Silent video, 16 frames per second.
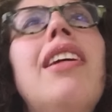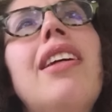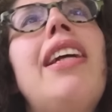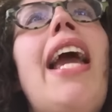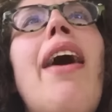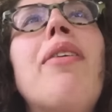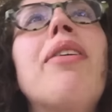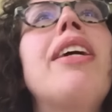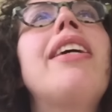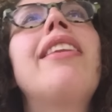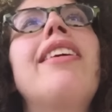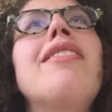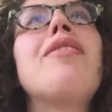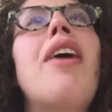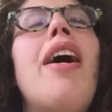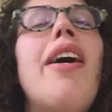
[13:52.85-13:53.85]
counting the
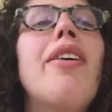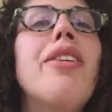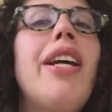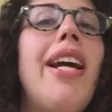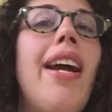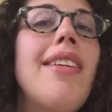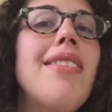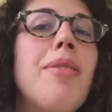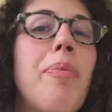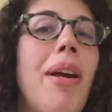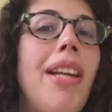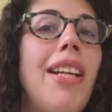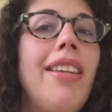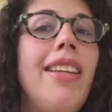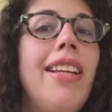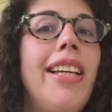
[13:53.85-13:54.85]
entire day I
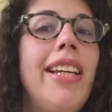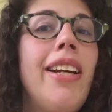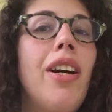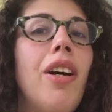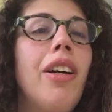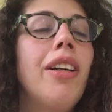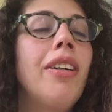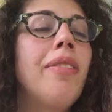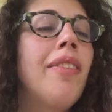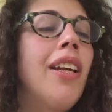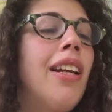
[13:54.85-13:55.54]
spent in the ER.